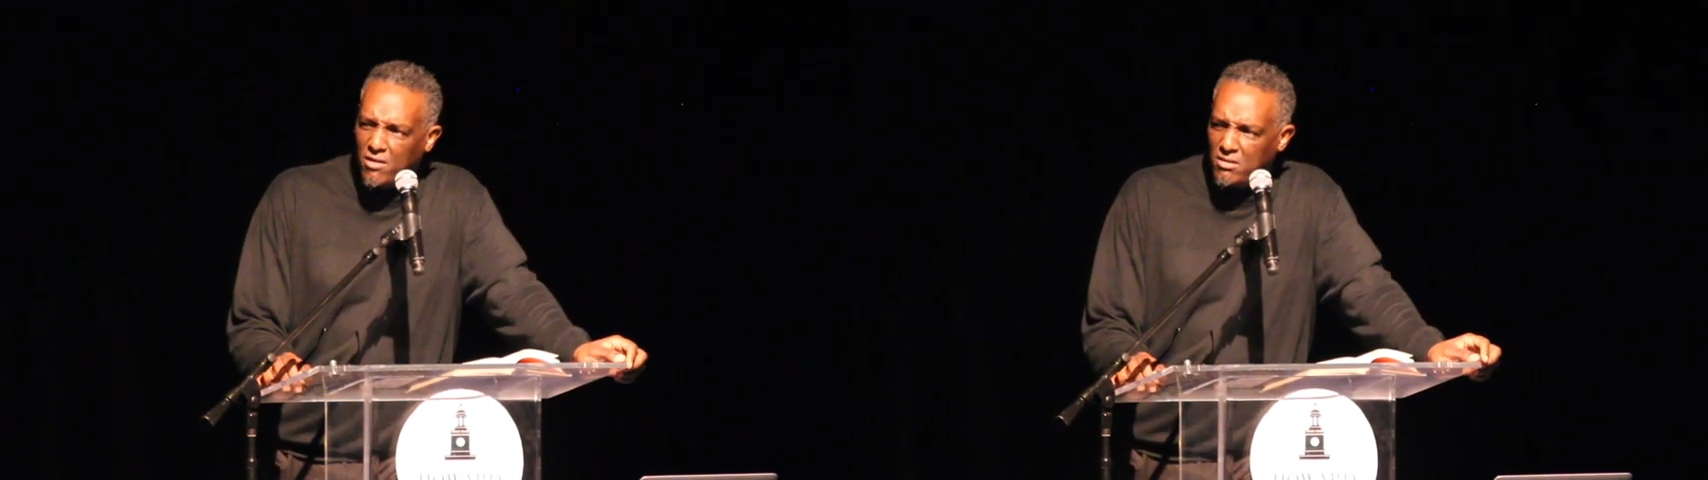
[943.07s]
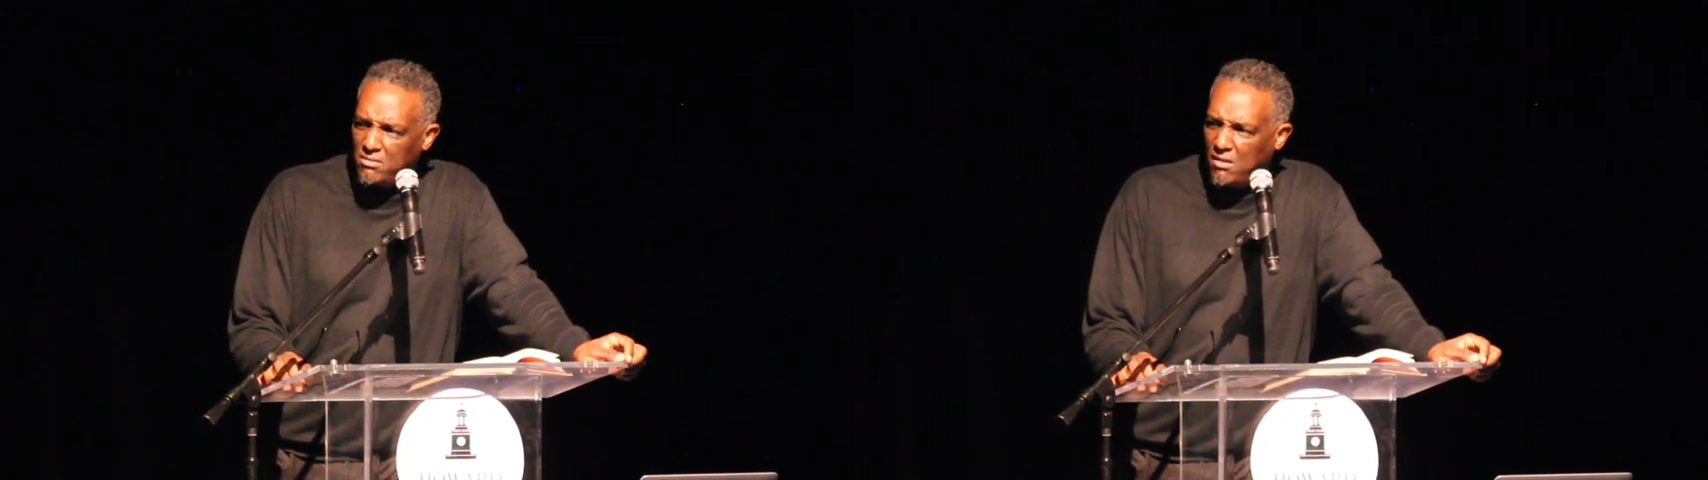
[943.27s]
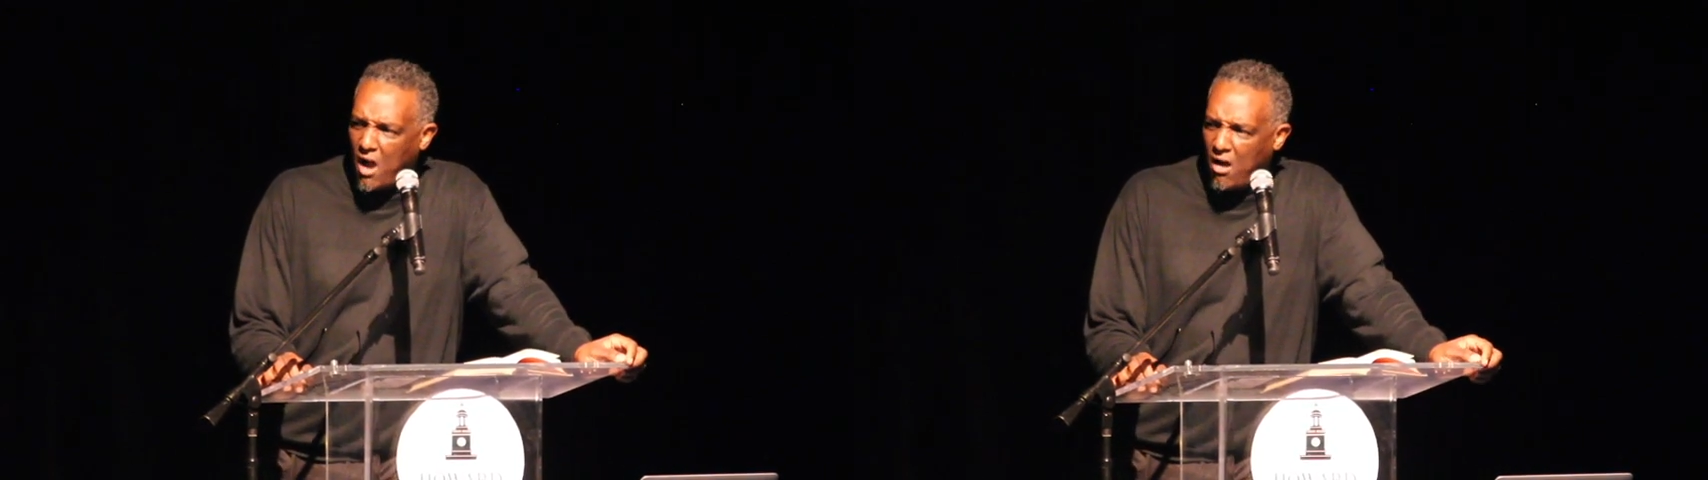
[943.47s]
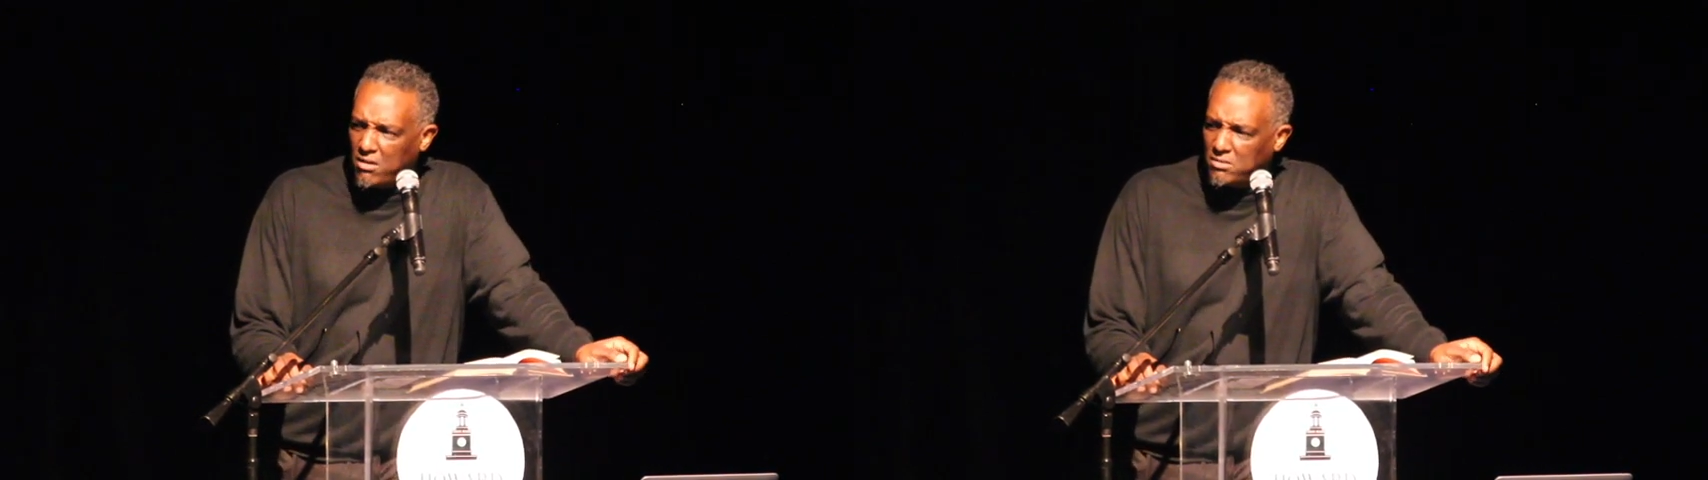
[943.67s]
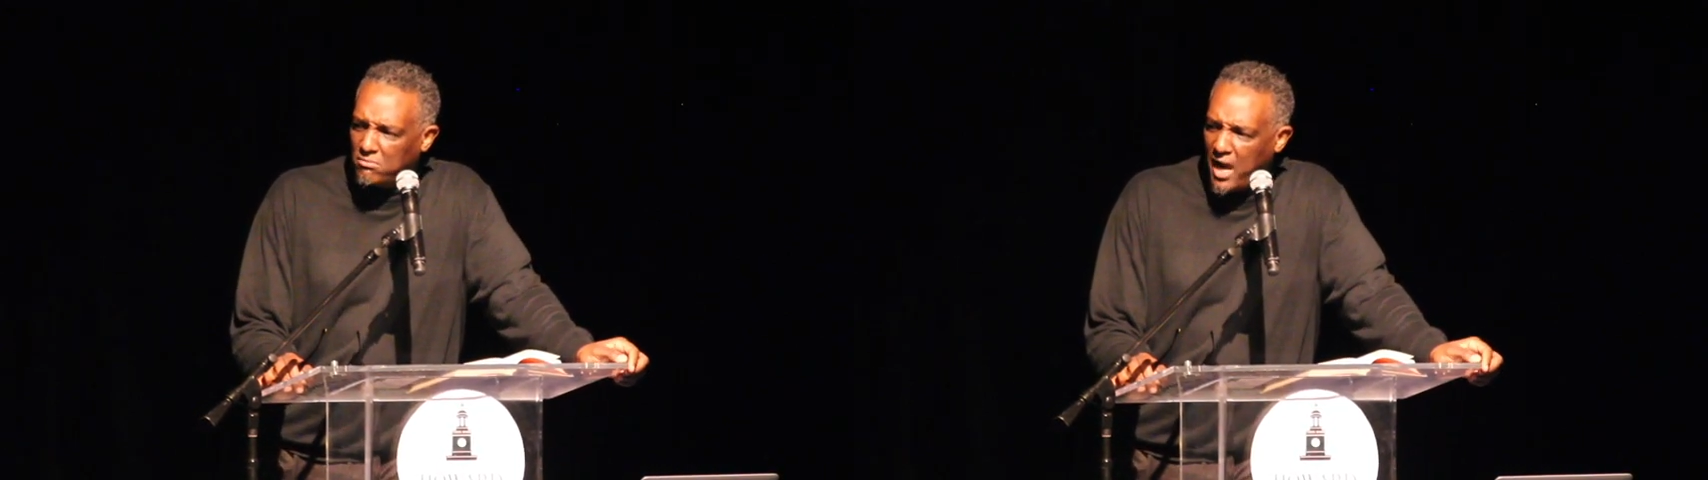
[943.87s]
Negro
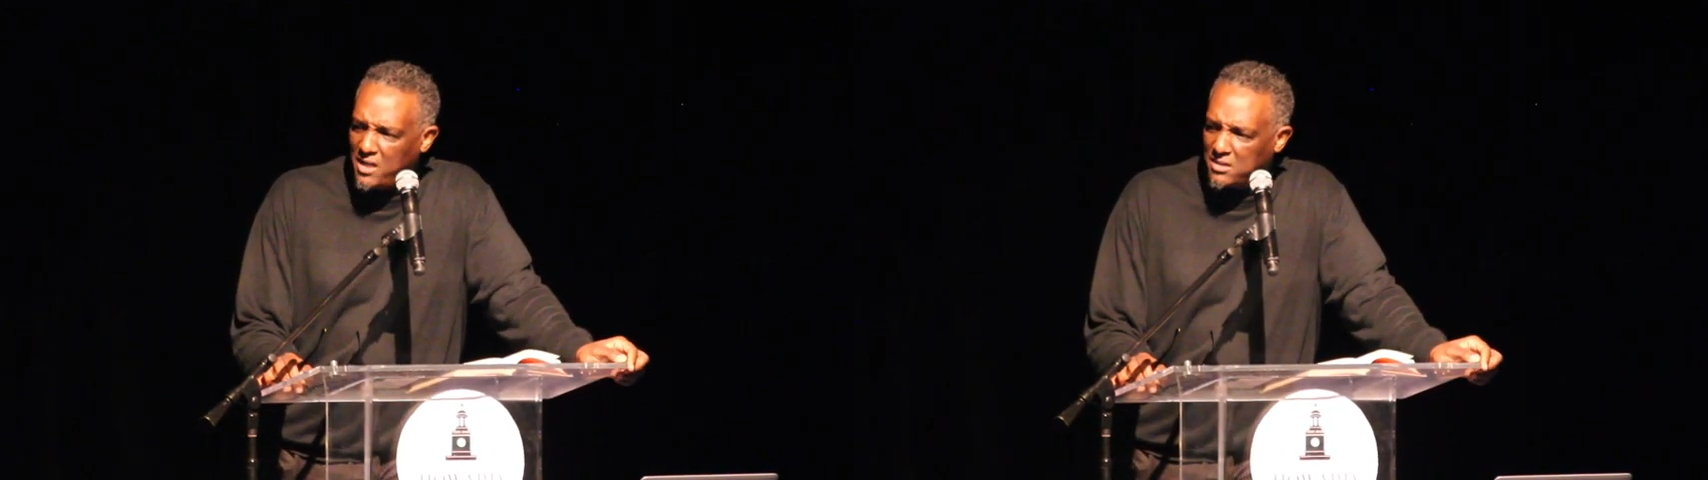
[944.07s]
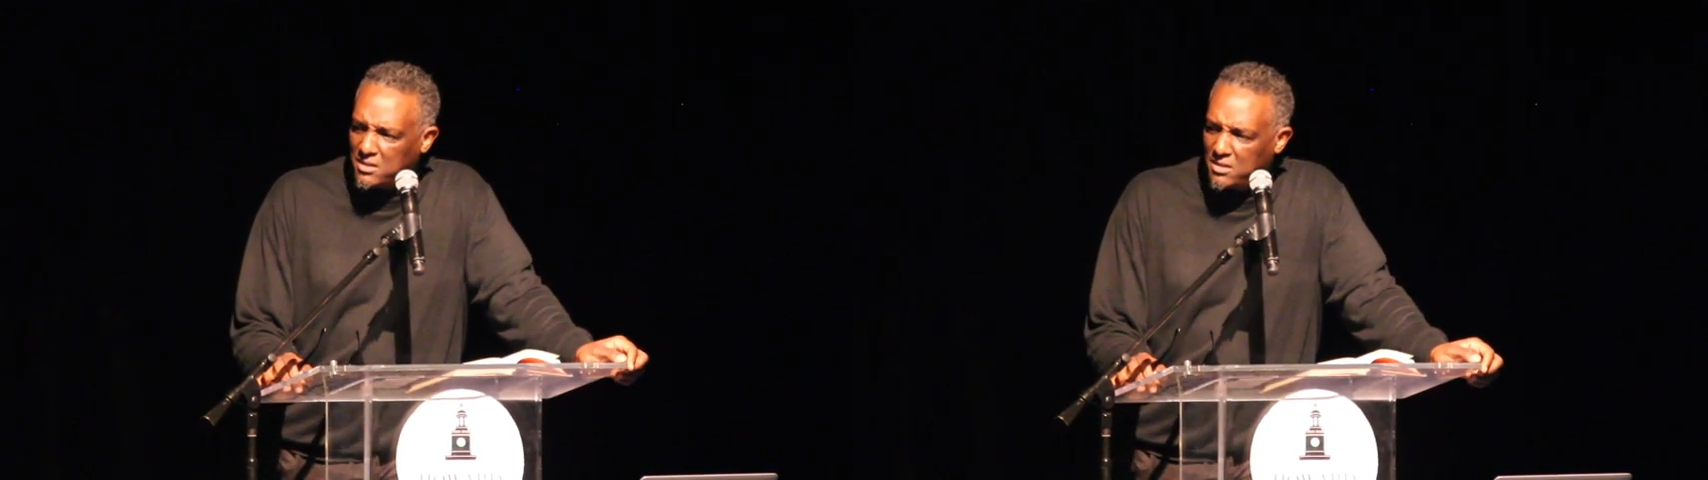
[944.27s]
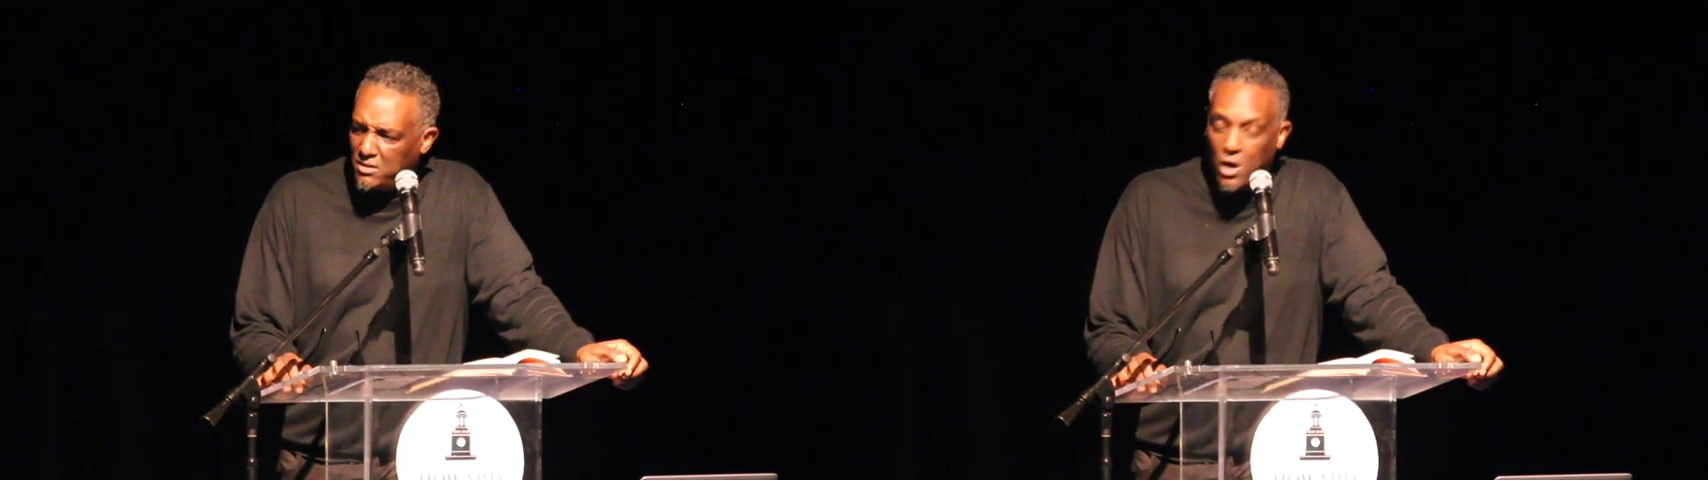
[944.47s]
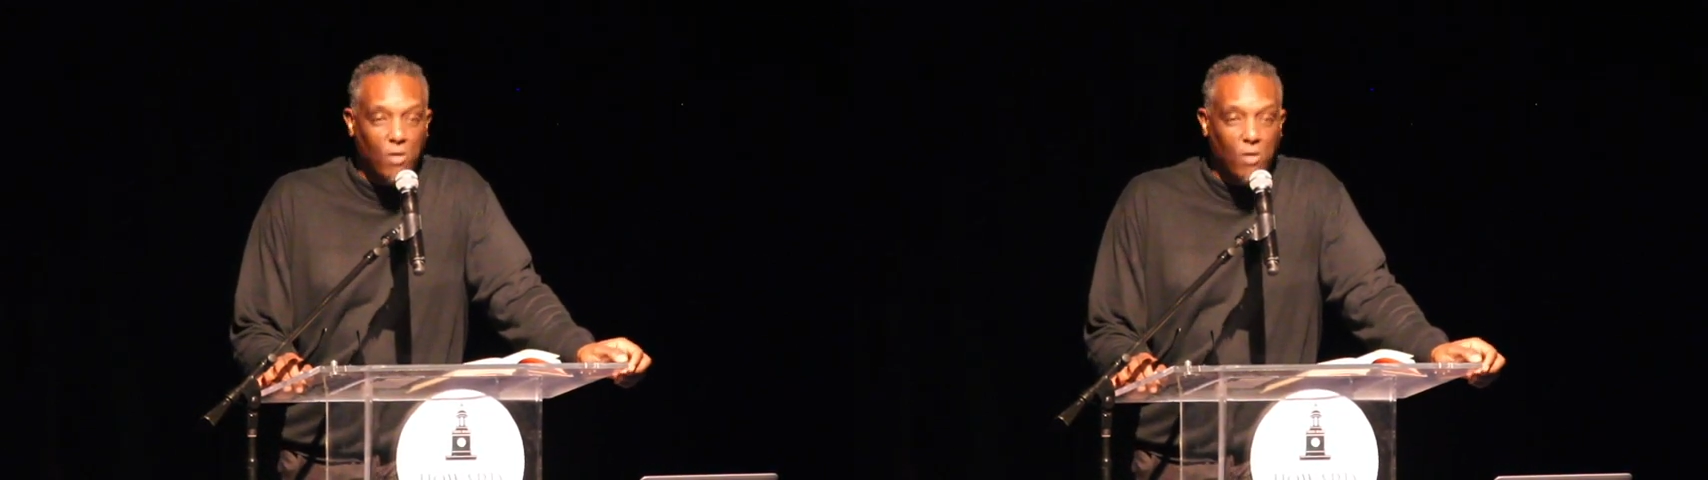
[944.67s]
all the rights to?